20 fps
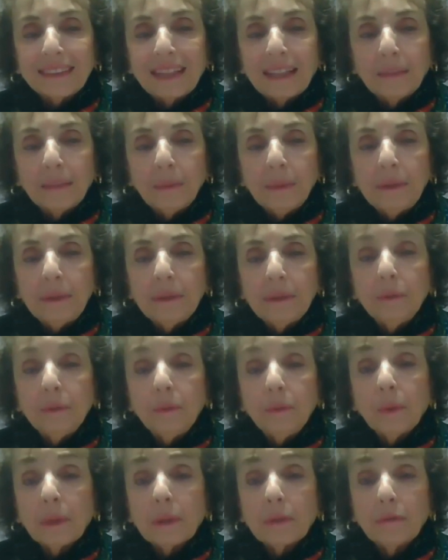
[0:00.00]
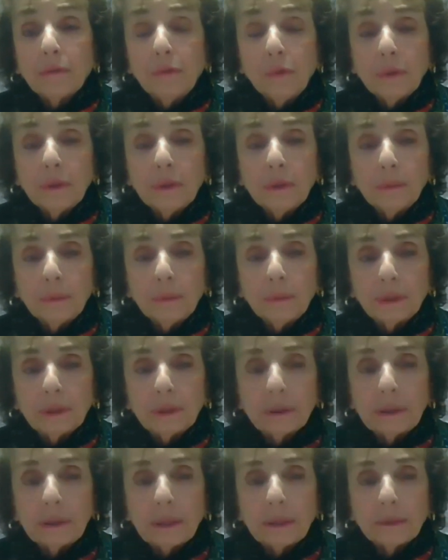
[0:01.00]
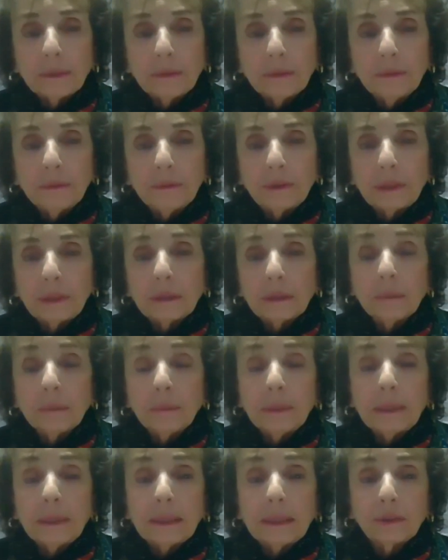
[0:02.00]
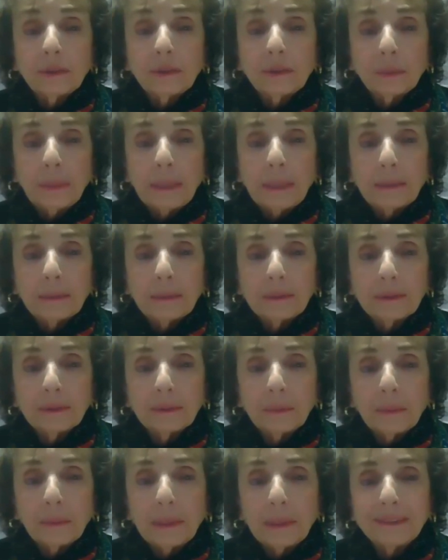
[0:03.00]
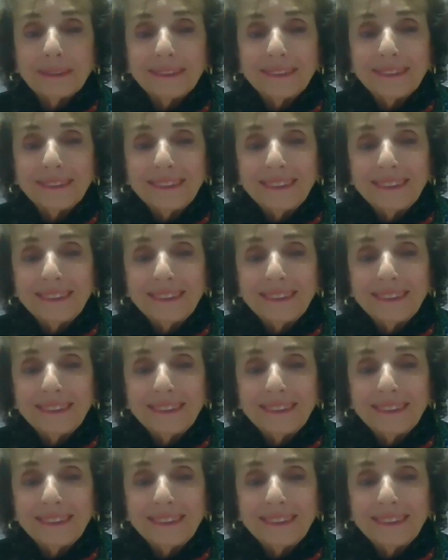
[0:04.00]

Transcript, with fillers: And we did walk Fordham, which the other gentleman asked about as well.